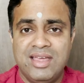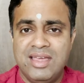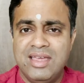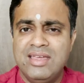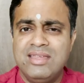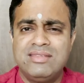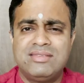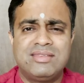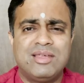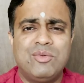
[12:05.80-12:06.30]

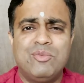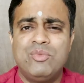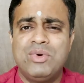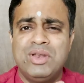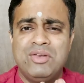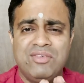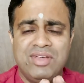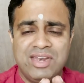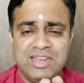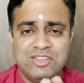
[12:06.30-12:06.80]
is someone
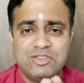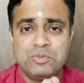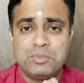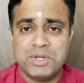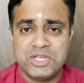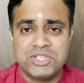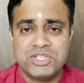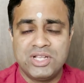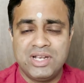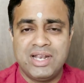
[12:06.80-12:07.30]
very
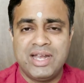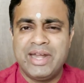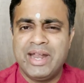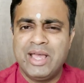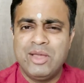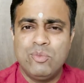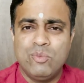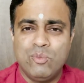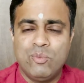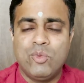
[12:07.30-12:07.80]
special and
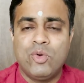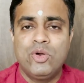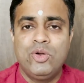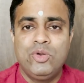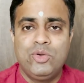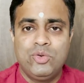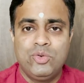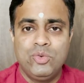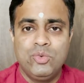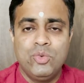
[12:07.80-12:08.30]
I
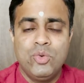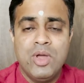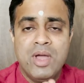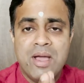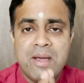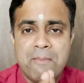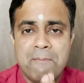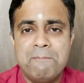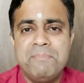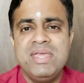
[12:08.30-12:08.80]
want to
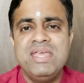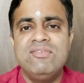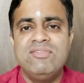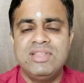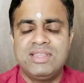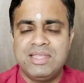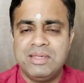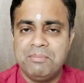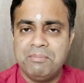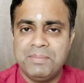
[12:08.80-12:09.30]
be
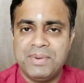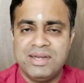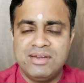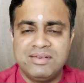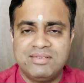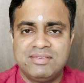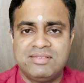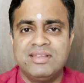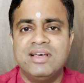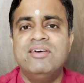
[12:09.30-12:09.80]
with him and
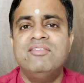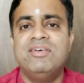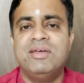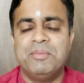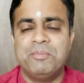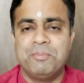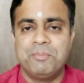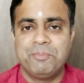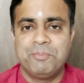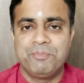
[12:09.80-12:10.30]
serve
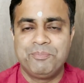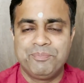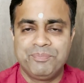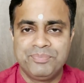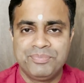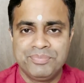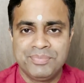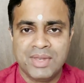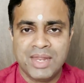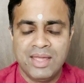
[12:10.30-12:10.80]
him.
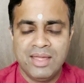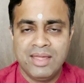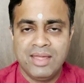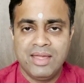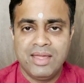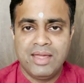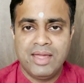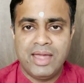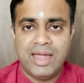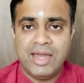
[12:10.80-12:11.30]

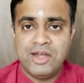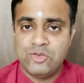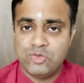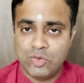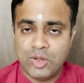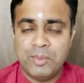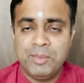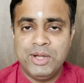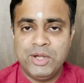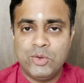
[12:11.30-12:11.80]
And
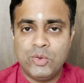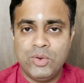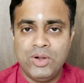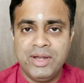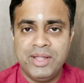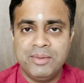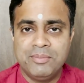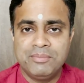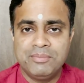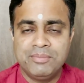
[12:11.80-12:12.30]
Swami told
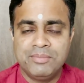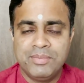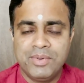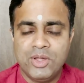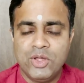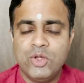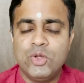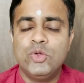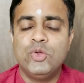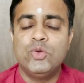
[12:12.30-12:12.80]
him,
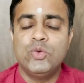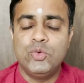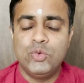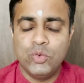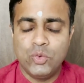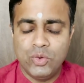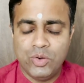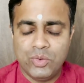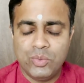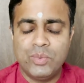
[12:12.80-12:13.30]
you
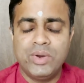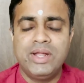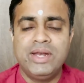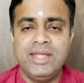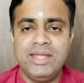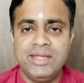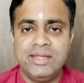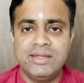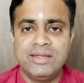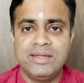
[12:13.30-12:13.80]
don't
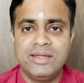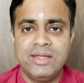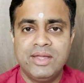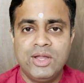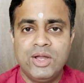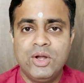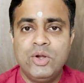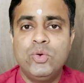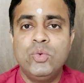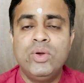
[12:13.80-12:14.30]
worry,
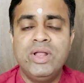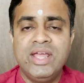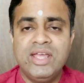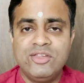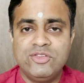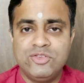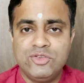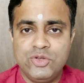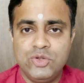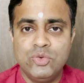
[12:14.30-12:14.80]
today
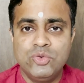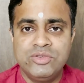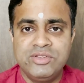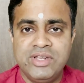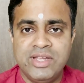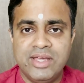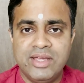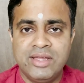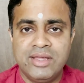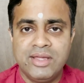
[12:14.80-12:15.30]
is
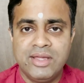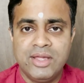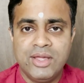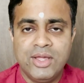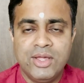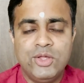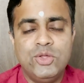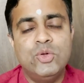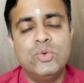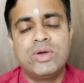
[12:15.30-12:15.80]
Tuesday,
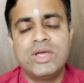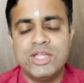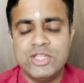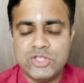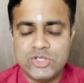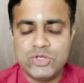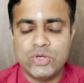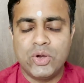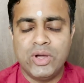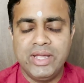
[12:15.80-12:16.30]
you can
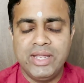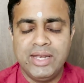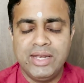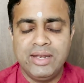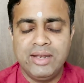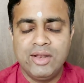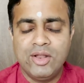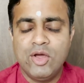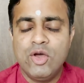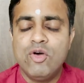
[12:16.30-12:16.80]

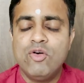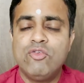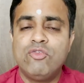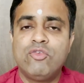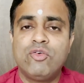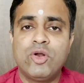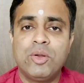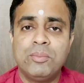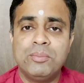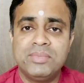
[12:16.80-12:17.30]
join
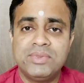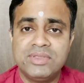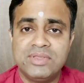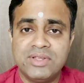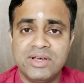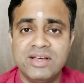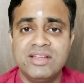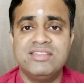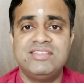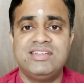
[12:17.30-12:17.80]
from
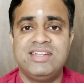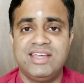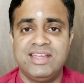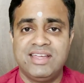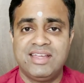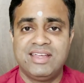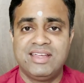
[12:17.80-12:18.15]
Thursday.